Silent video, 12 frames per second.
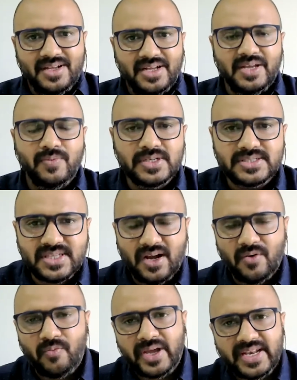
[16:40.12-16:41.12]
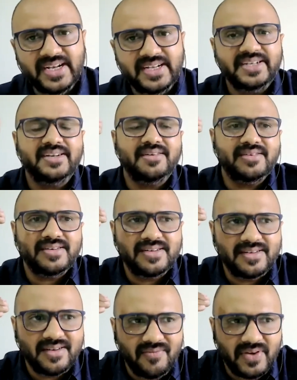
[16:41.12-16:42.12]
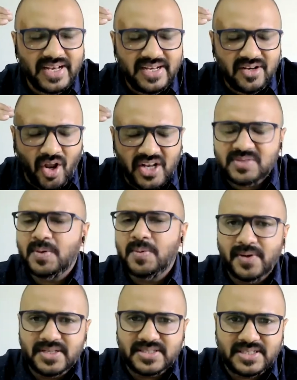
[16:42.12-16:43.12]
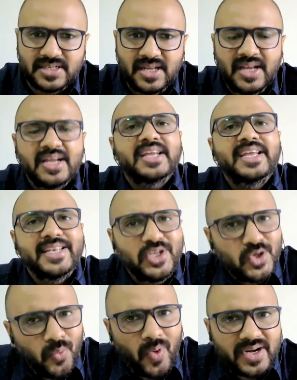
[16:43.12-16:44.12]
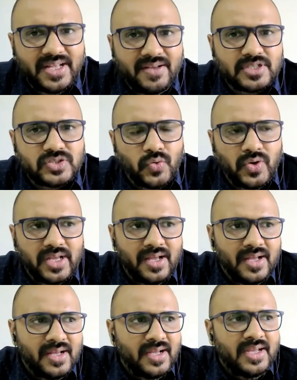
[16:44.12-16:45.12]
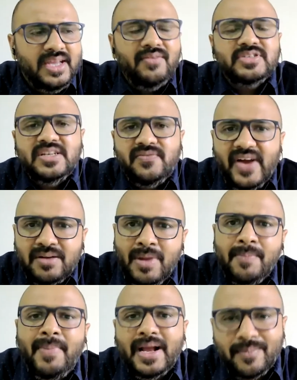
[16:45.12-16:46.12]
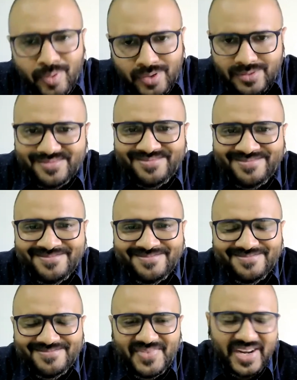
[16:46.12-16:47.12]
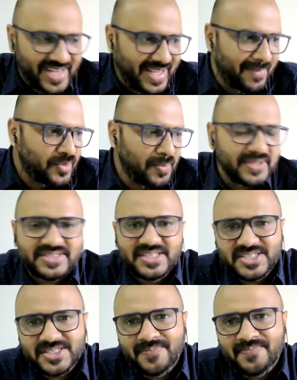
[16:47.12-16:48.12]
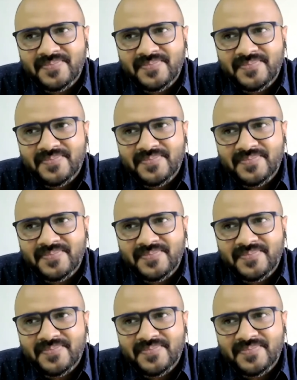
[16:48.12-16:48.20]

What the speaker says: He was a very, very knowledgeable person. He knew what he was doing. He was in fact my backbone when it came to business.